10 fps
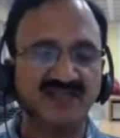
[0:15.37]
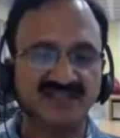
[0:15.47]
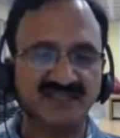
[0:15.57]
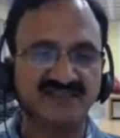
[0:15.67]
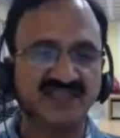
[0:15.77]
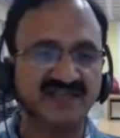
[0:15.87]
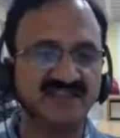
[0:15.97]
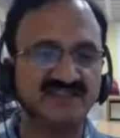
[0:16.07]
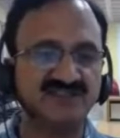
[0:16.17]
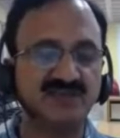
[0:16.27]
things. That
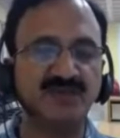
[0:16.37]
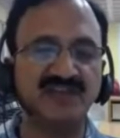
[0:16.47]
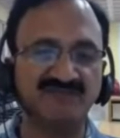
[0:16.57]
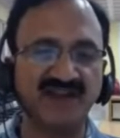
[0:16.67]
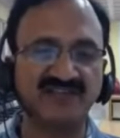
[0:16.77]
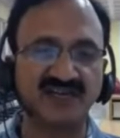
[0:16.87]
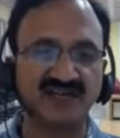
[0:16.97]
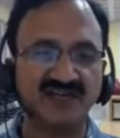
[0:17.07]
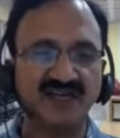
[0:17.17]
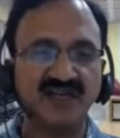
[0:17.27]
is TB infection.
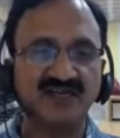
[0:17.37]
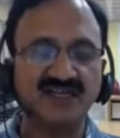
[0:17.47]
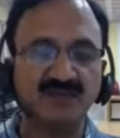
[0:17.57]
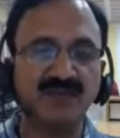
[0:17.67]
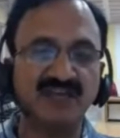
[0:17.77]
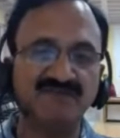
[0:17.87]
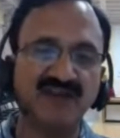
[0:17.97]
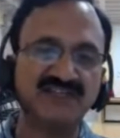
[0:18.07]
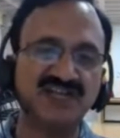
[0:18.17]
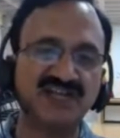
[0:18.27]
TB
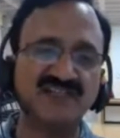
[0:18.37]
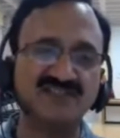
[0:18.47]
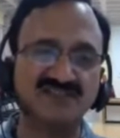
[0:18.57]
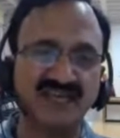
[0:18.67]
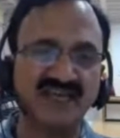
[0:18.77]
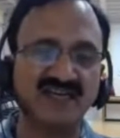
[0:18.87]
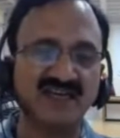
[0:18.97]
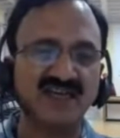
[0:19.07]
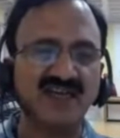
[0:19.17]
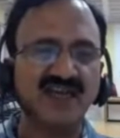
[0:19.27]
infection is there
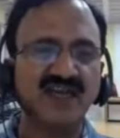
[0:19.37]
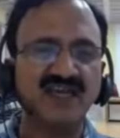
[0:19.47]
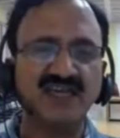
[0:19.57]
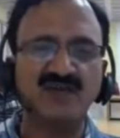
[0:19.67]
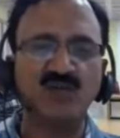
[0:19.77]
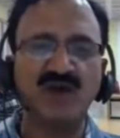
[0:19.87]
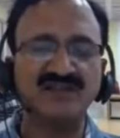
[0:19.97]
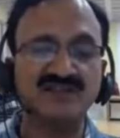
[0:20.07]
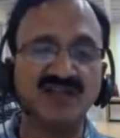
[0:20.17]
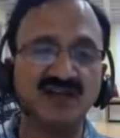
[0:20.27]
in
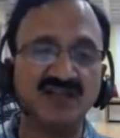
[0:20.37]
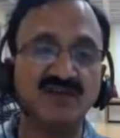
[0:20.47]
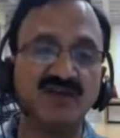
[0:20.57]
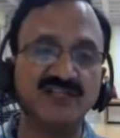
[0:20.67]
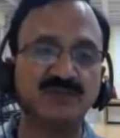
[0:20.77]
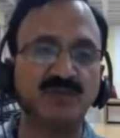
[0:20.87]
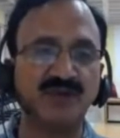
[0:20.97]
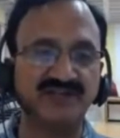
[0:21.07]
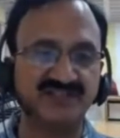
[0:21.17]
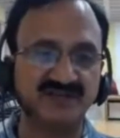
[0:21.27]
1/3 of the world's
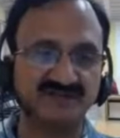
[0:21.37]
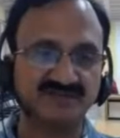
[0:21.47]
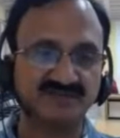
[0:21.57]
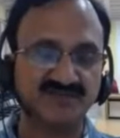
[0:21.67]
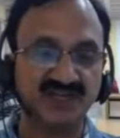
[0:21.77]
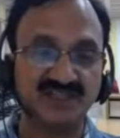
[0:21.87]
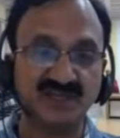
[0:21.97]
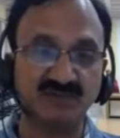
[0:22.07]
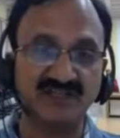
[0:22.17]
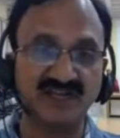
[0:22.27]
population. That
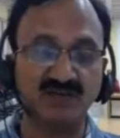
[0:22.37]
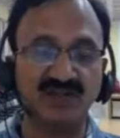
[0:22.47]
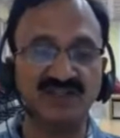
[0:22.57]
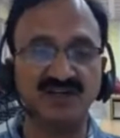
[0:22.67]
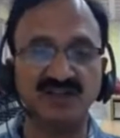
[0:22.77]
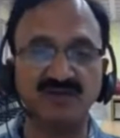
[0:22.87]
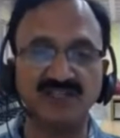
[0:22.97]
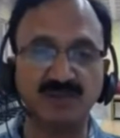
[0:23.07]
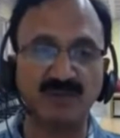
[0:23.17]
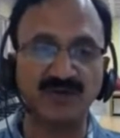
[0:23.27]
doesn't mean that 1/3 of the
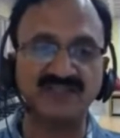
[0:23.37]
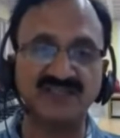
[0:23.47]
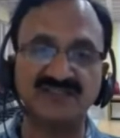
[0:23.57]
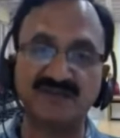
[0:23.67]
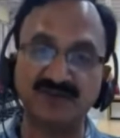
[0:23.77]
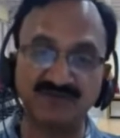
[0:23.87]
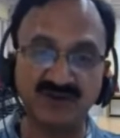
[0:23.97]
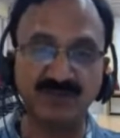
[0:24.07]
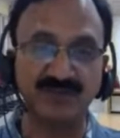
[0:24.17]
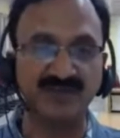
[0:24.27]
world's population is suffering
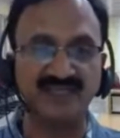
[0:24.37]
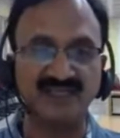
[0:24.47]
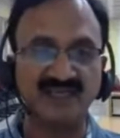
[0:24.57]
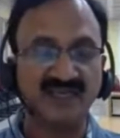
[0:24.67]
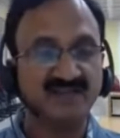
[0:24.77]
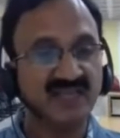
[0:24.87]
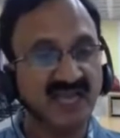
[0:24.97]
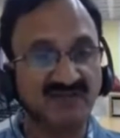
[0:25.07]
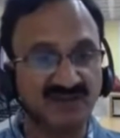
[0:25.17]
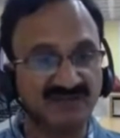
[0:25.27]
from TB. They
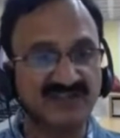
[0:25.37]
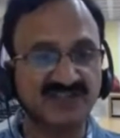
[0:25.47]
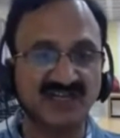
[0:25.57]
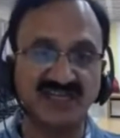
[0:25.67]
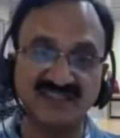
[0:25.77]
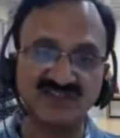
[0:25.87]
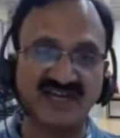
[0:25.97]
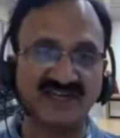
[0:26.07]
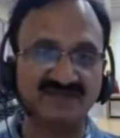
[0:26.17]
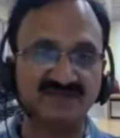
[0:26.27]
have infection
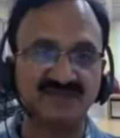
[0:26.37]
inside.